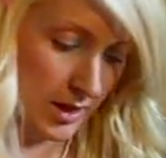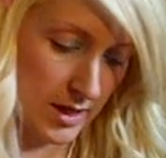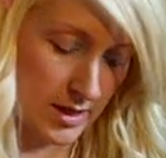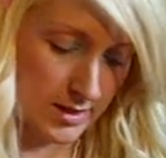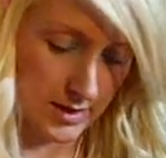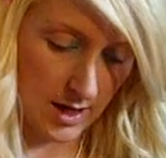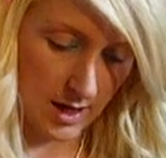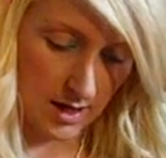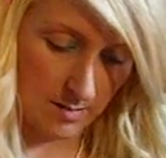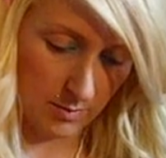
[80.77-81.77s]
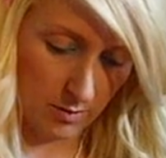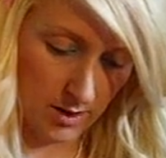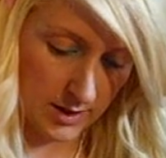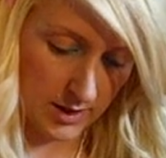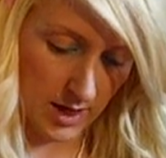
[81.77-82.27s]
is I am
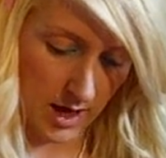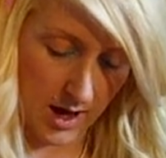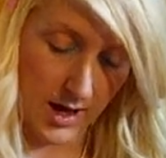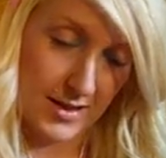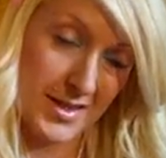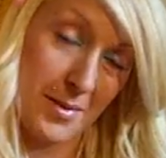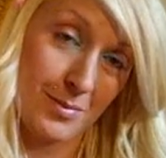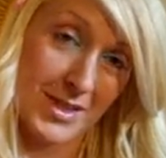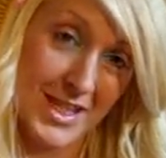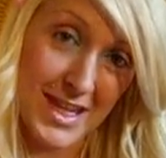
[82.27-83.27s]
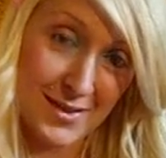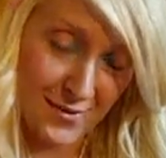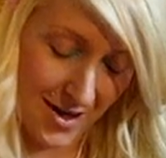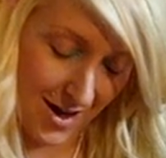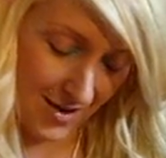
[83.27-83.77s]
going to add some
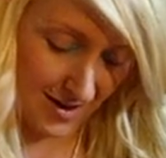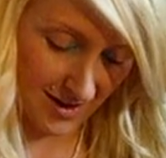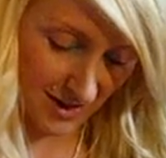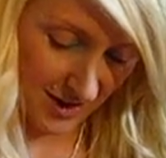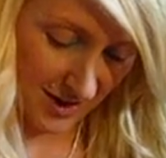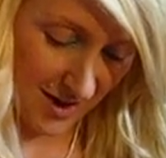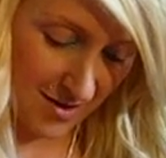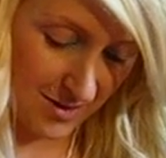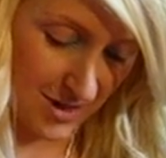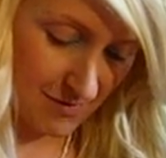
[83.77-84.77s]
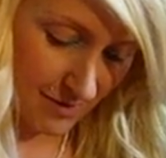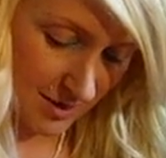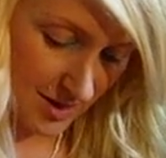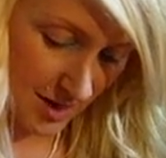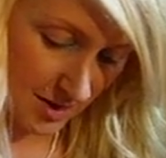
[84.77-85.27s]
Diva. Now
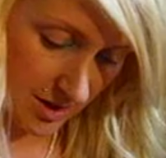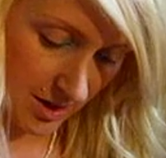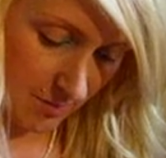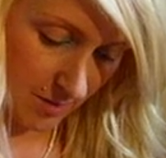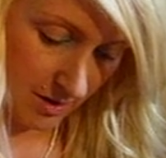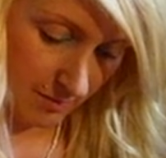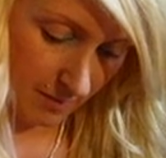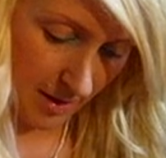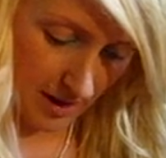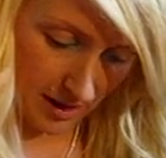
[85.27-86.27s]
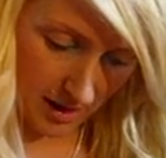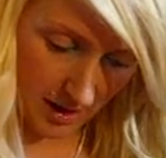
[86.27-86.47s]
Diva is actually one of my